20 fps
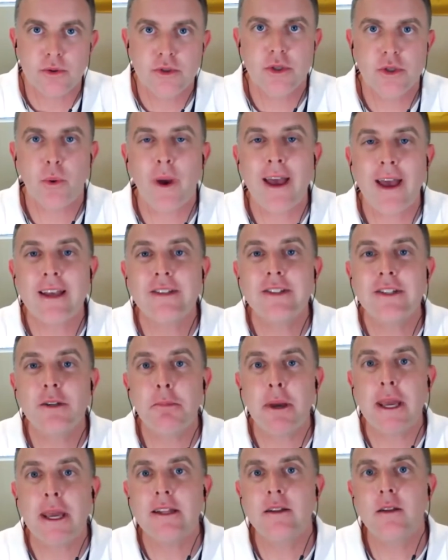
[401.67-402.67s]
So
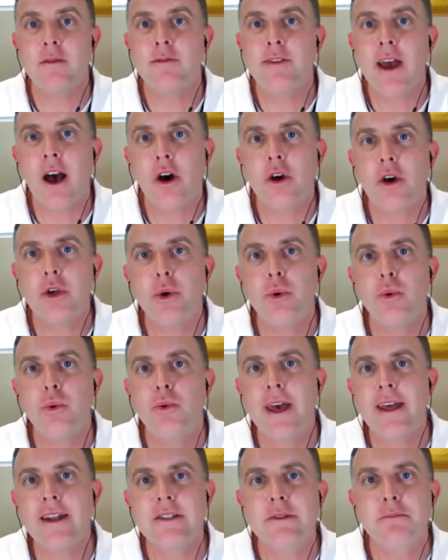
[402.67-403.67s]
estimate the value
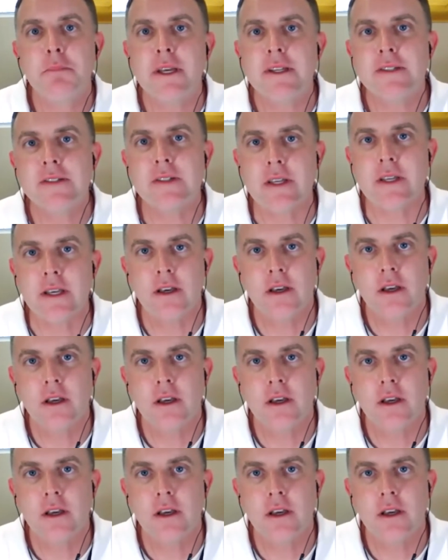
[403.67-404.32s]
that is missing.